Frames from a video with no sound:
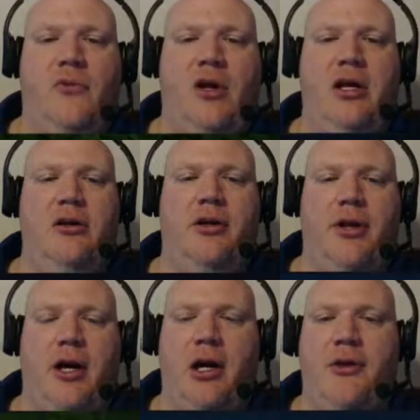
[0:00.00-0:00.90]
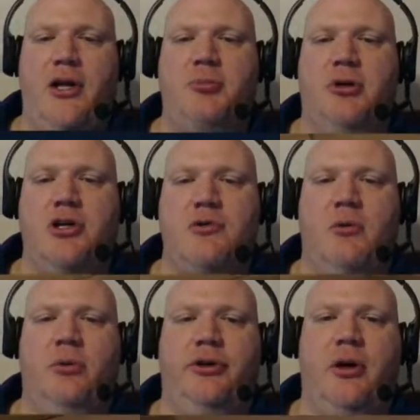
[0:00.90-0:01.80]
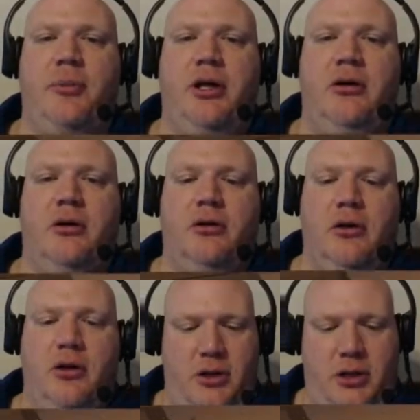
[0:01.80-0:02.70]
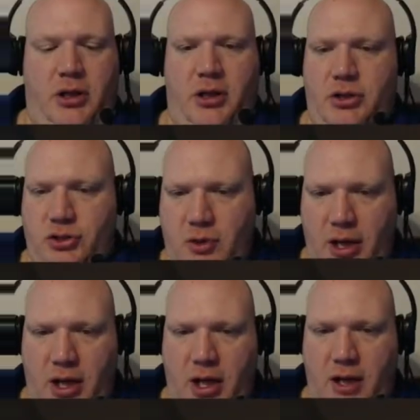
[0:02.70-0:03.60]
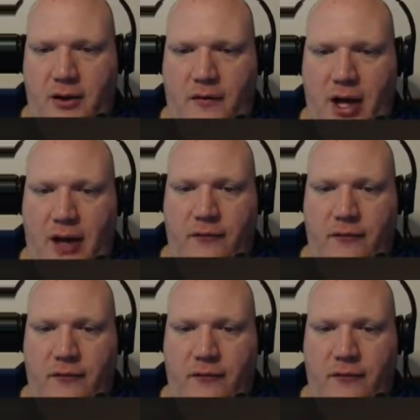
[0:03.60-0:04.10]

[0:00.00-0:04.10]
here and there, and that's because what we'll do up here is, I have